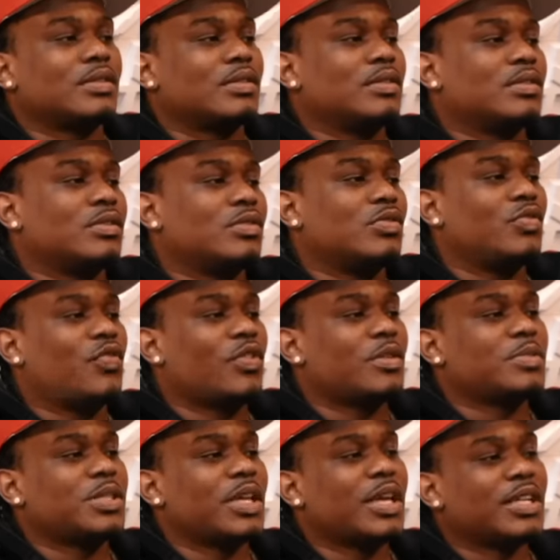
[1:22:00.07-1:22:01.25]
Mm. You feel what
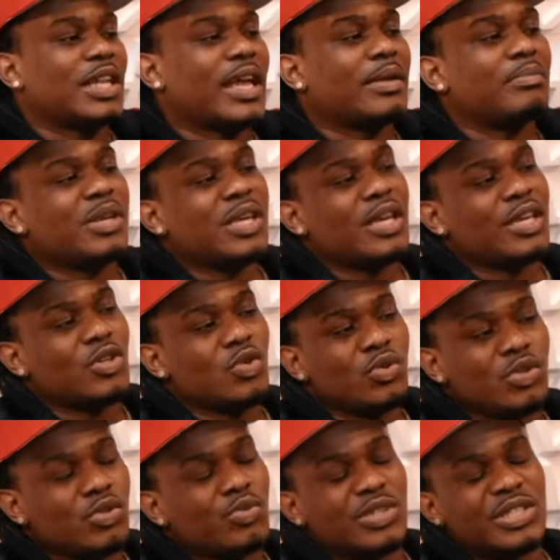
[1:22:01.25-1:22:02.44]
I'm saying? Like me and you,
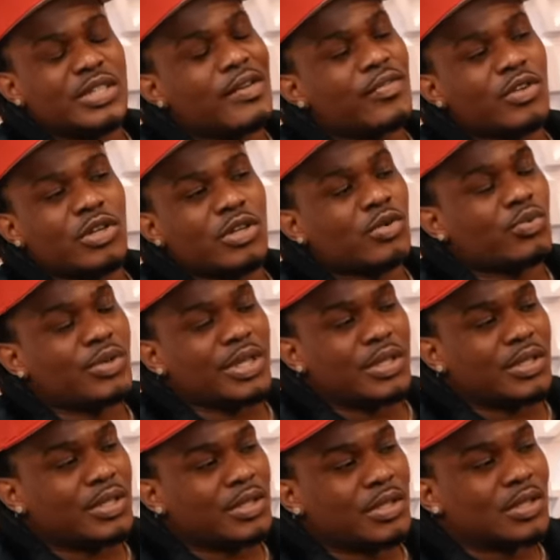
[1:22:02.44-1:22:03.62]
you was never gonna
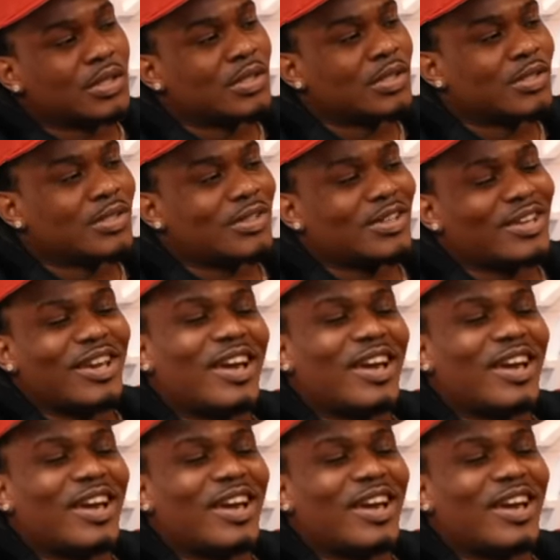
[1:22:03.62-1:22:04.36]
win. I'm fucking